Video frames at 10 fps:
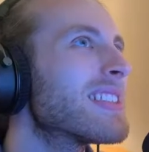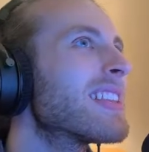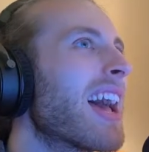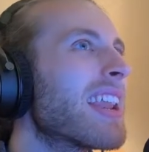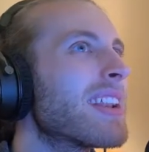
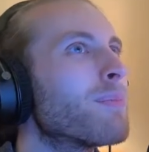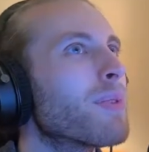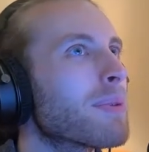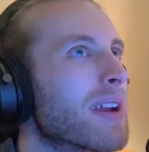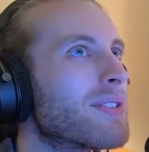and I didn't
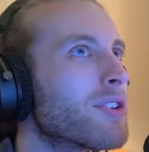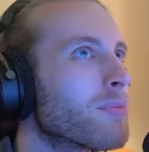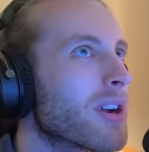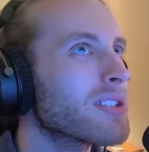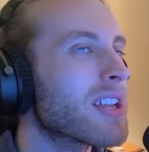bring my
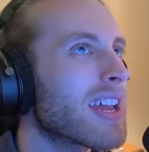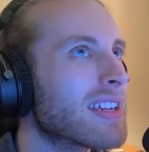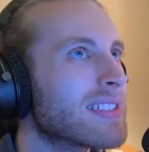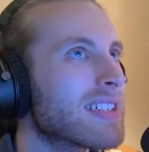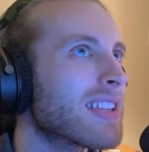toothbrush on
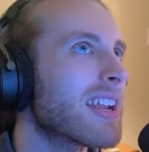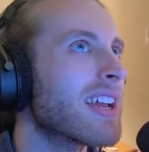accident, then